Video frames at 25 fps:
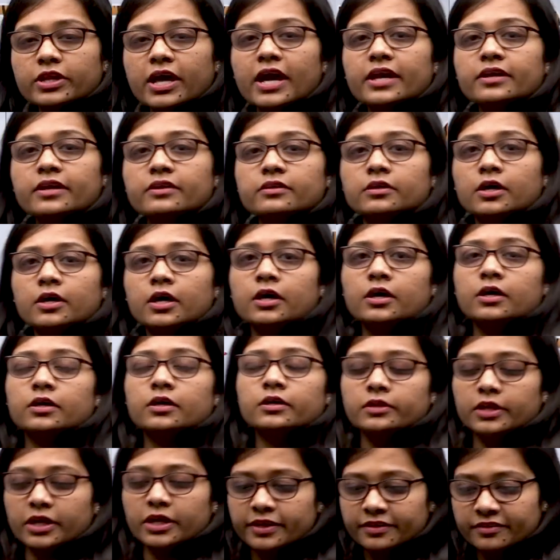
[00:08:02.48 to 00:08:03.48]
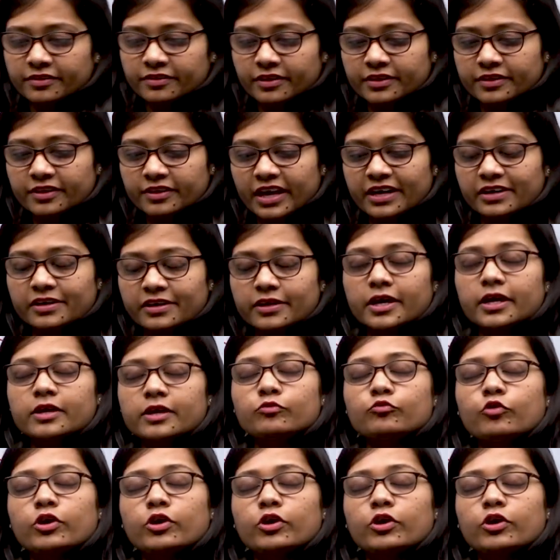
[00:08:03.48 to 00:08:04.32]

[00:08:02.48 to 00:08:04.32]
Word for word: that the center,